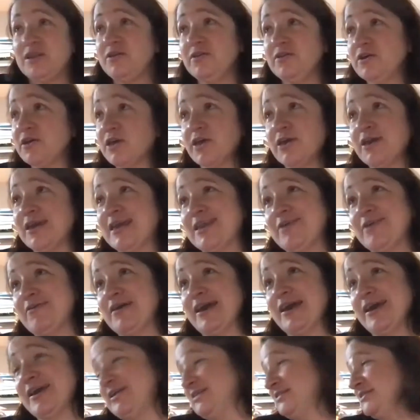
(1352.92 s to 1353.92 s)
not going
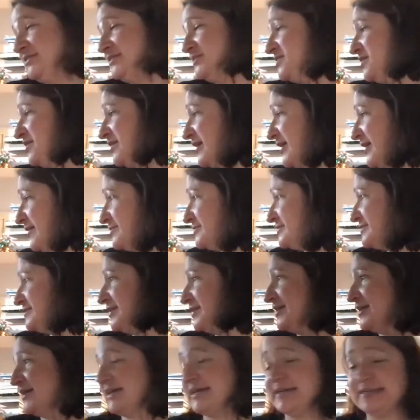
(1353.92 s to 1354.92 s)
anywhere. It's dark
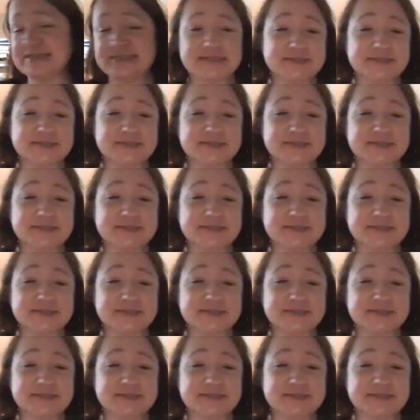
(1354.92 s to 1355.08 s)
outside.